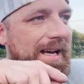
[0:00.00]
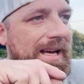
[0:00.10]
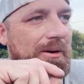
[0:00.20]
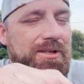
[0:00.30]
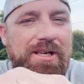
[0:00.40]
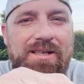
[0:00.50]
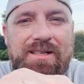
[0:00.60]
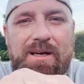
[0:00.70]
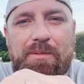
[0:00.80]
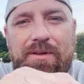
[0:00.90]
We changed a
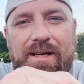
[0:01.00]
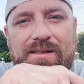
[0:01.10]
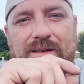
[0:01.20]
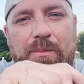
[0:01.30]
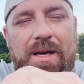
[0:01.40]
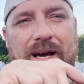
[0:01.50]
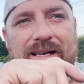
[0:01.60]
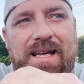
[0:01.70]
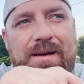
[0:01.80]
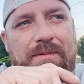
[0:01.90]
couple things on the
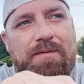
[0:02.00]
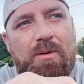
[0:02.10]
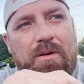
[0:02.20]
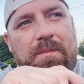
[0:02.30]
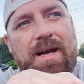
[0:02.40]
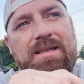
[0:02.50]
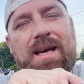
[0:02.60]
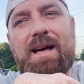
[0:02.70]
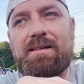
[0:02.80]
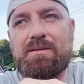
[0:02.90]
PID before we made
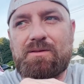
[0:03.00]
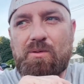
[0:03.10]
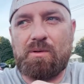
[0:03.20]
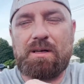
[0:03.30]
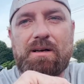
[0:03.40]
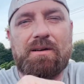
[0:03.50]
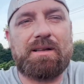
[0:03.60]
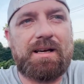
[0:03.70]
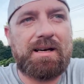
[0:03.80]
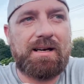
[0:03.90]
that 20
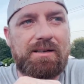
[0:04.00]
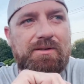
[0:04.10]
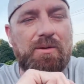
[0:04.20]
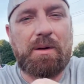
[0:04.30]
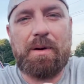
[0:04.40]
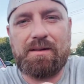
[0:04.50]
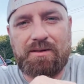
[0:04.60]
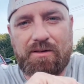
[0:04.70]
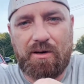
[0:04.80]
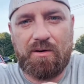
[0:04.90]
pounds
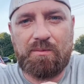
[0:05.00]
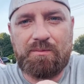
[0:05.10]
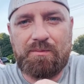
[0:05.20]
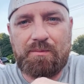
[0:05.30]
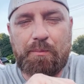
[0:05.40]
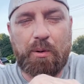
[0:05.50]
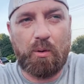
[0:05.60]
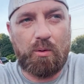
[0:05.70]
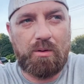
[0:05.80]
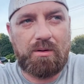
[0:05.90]
of dome
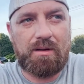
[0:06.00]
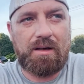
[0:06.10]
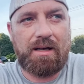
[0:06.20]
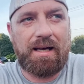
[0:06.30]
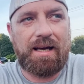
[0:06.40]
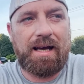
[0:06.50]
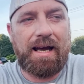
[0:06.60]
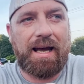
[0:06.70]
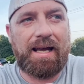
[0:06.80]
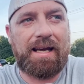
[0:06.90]
pull.
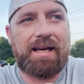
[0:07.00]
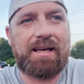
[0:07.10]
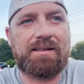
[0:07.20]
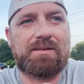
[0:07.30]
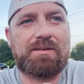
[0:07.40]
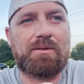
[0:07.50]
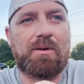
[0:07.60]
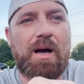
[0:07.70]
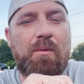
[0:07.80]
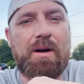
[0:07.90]
And
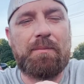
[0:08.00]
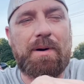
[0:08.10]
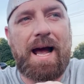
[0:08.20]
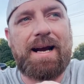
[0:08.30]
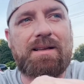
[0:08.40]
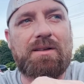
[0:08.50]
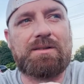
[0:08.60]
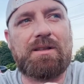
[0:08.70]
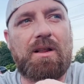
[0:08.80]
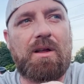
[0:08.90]
I went back and
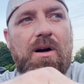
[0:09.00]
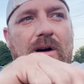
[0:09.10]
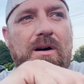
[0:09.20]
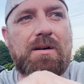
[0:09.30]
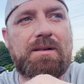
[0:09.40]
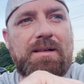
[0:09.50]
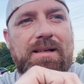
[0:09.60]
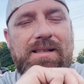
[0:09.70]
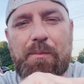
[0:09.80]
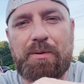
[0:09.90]
looked at the log
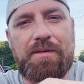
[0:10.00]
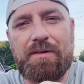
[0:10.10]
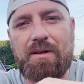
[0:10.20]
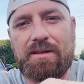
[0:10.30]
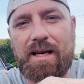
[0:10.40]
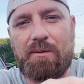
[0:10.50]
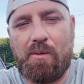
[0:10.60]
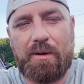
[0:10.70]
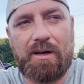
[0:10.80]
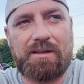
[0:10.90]
because I briefly looked at it when
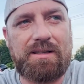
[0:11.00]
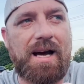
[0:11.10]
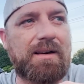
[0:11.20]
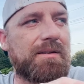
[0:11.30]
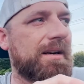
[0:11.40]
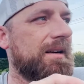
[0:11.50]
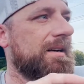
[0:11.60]
we were on the dyno there,